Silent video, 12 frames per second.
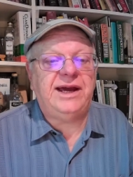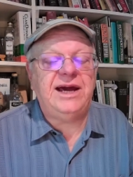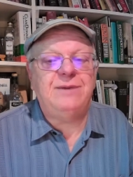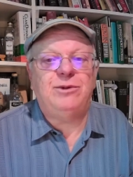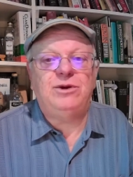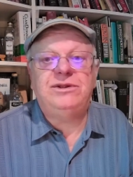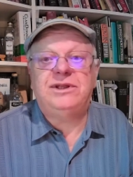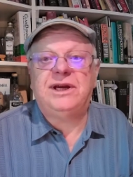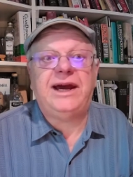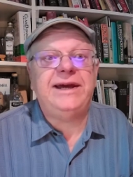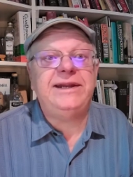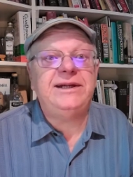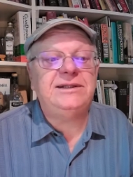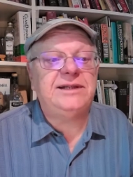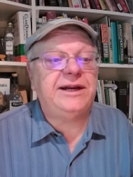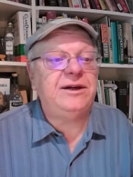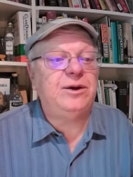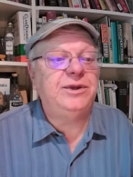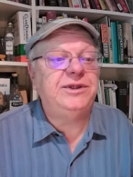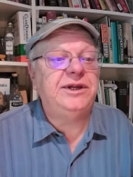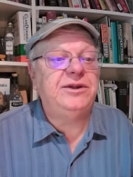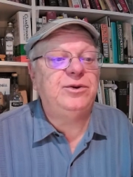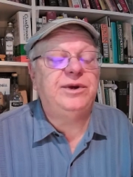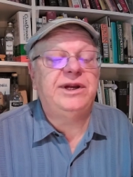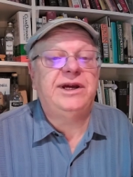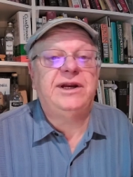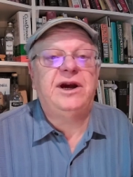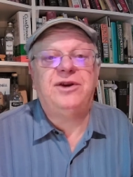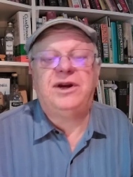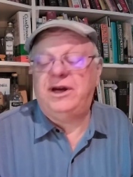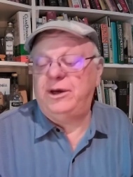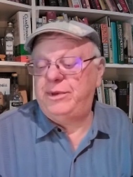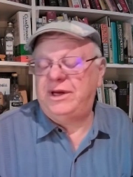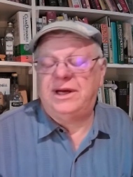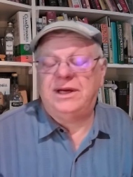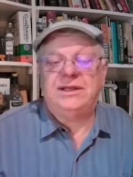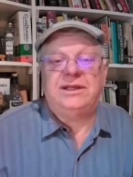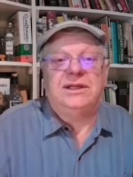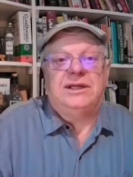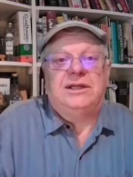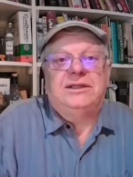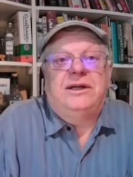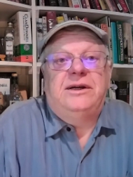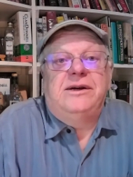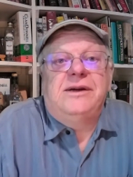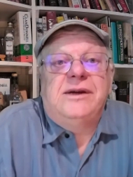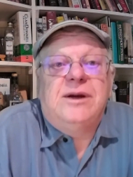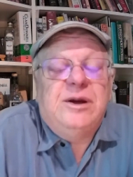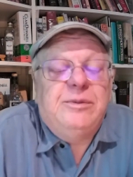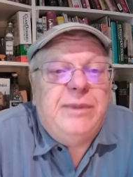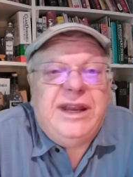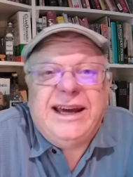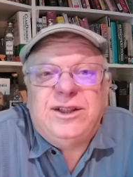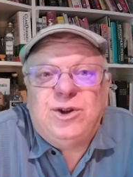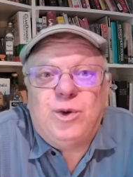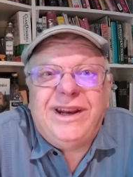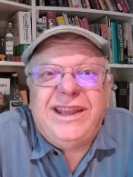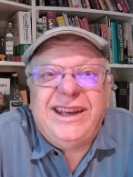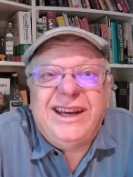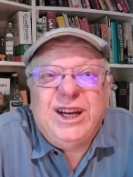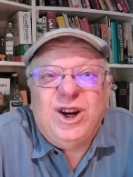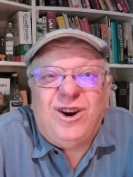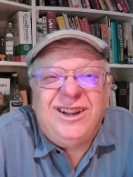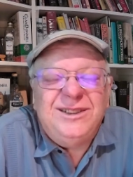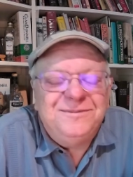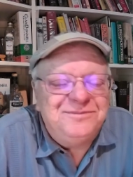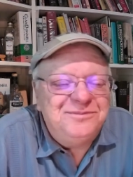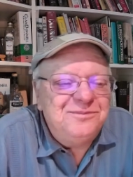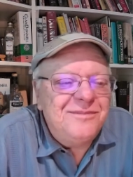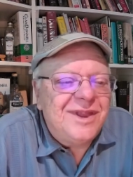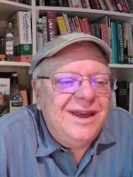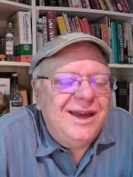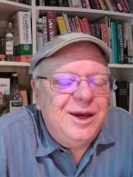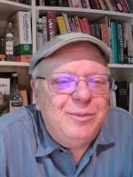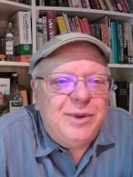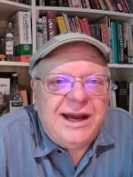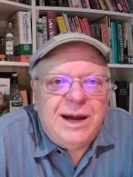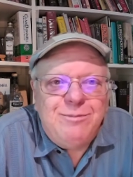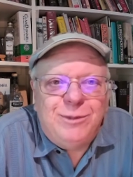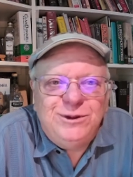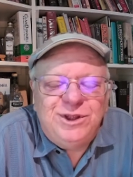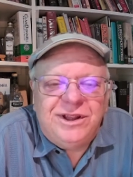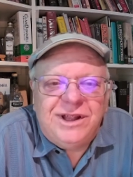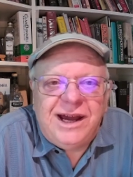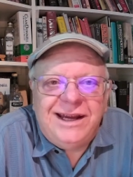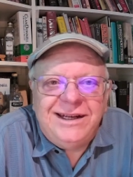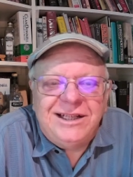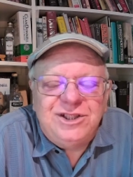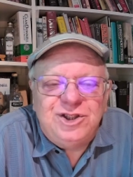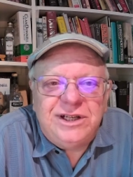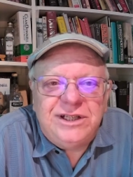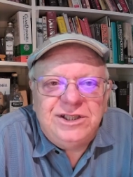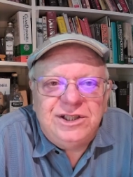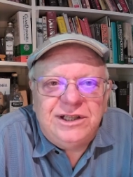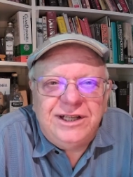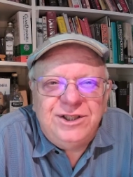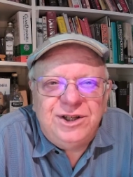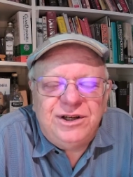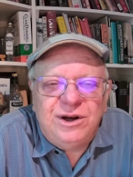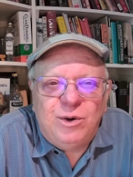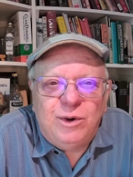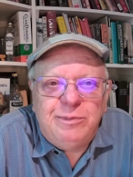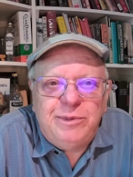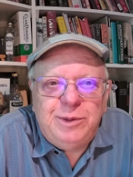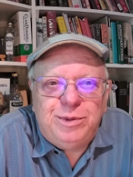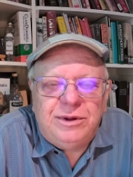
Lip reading: I got most of the continents. I don't know what they do in Antarctica, but I may not do anything at all. But I got most of the continents in, just to let you know what